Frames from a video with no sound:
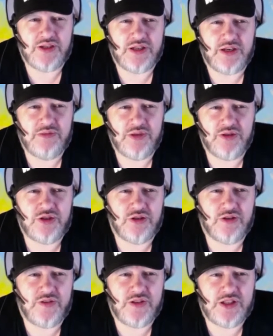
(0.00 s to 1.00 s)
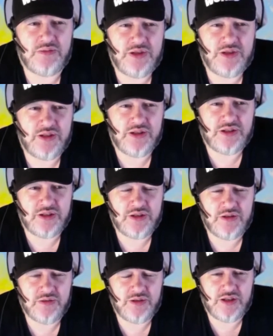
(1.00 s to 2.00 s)
and I'm not sure if it's something to
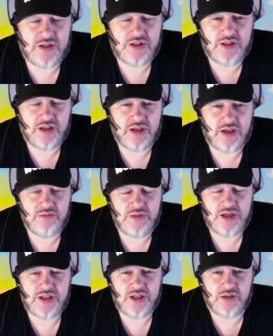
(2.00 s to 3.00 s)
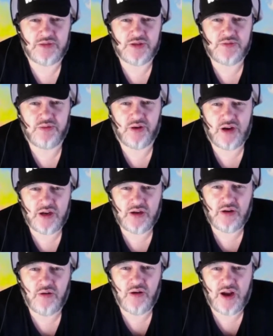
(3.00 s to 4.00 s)
do with Meetup's prior
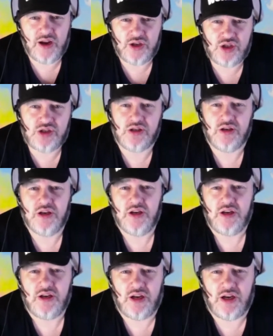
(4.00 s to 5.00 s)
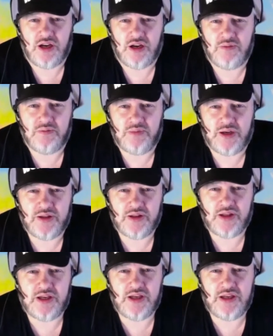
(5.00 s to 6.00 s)
crash, but
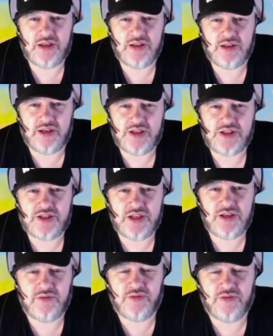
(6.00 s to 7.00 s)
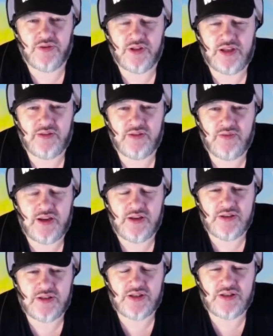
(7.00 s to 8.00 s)
the listing for the
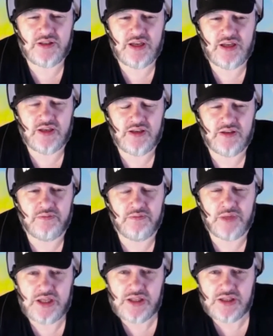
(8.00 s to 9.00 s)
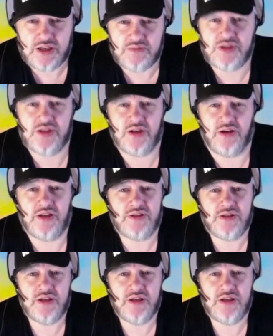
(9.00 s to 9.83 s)
event in Meetup site,